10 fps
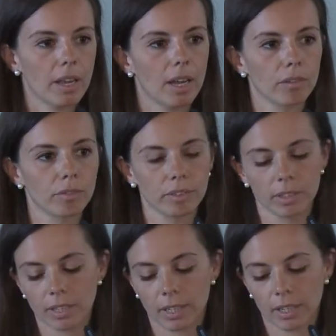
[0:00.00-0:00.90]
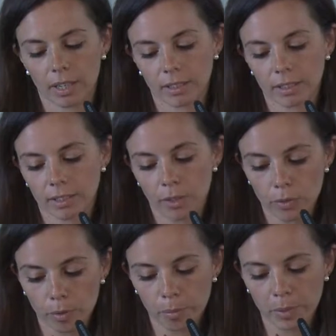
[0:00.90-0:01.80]
and the
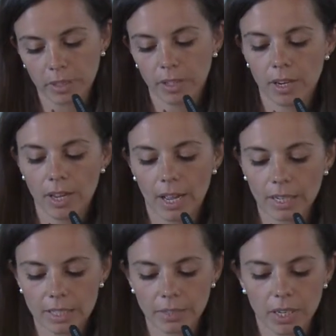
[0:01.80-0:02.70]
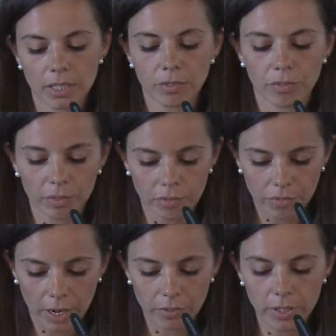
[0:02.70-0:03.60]
thrombin activate the
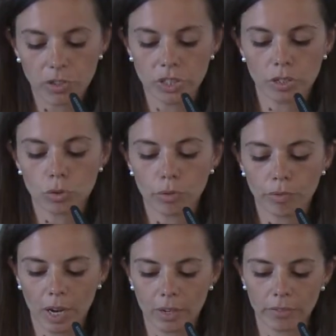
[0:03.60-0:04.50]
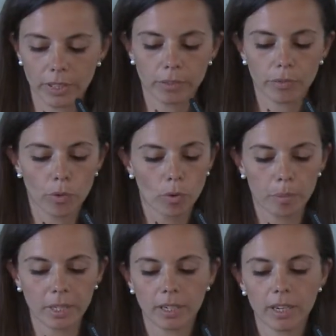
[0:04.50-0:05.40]
fibrinogen to fibrin,
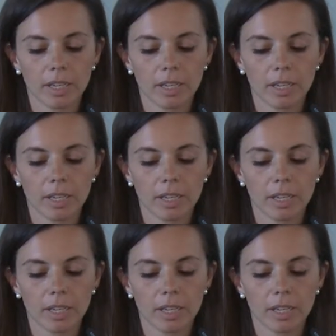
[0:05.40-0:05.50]
forming